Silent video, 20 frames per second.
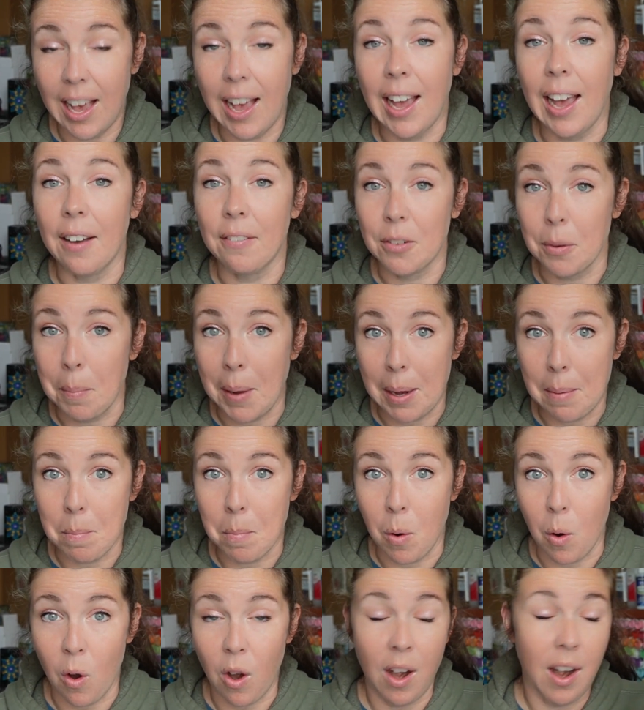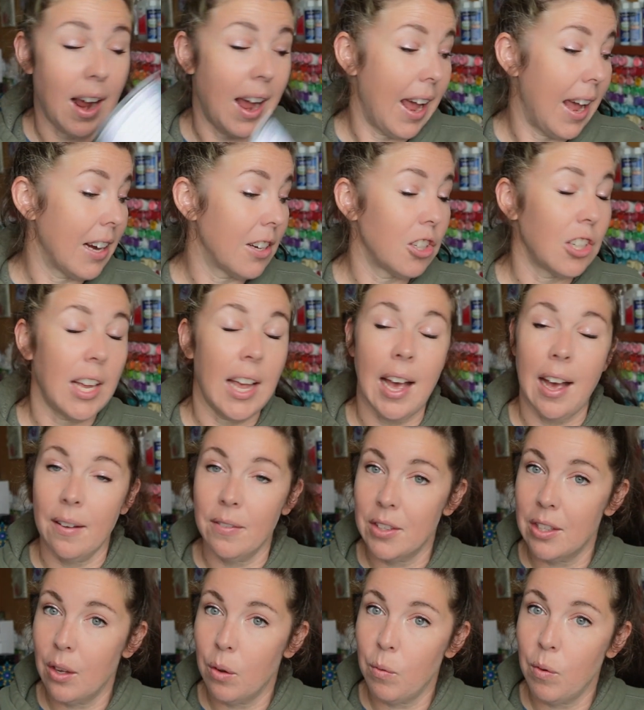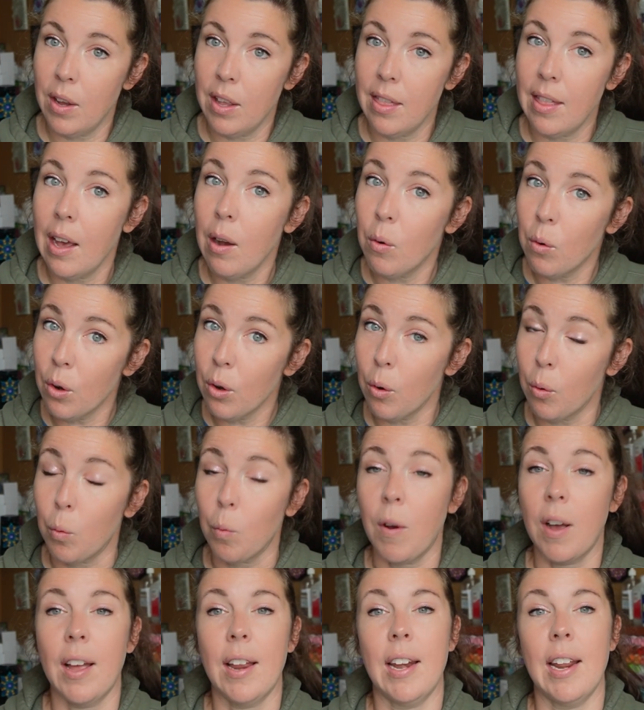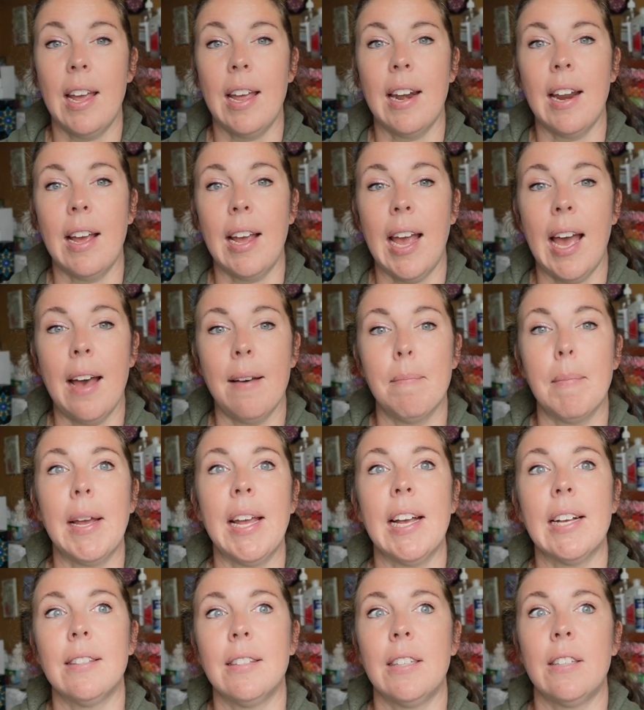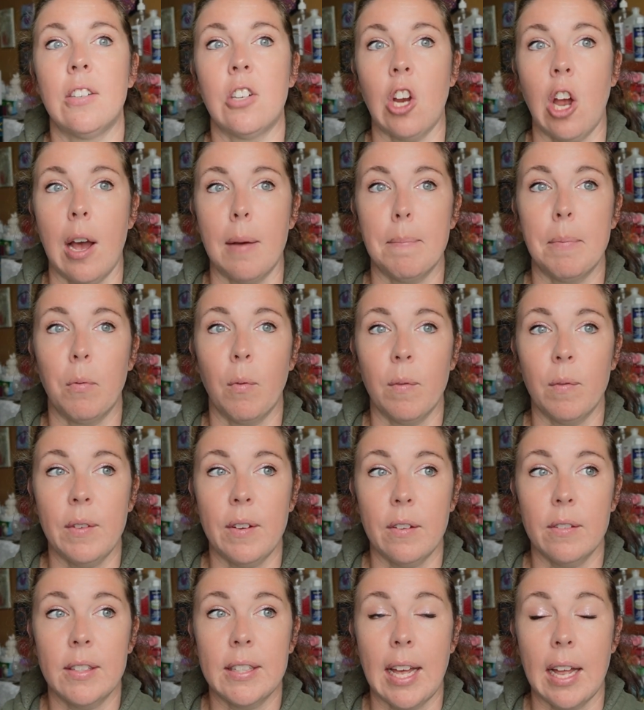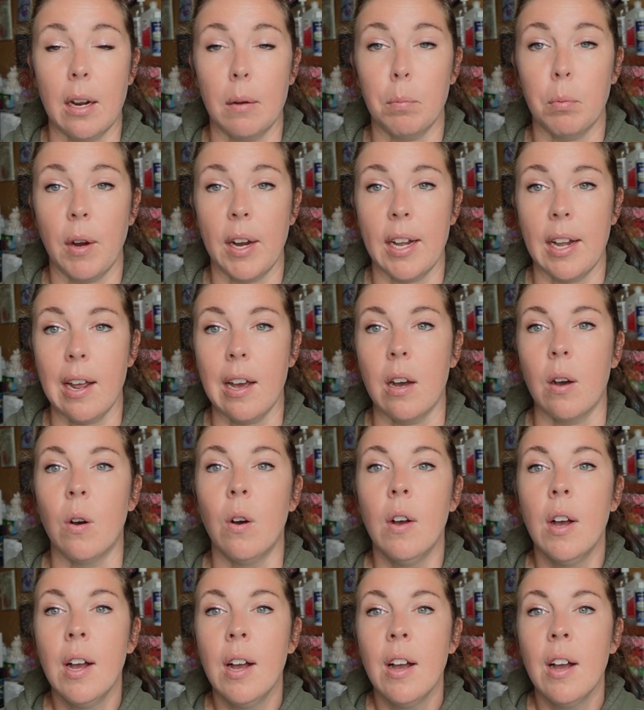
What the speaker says: I have to make more. I actually have someone that ordered one and I have my Etsy shop set up right now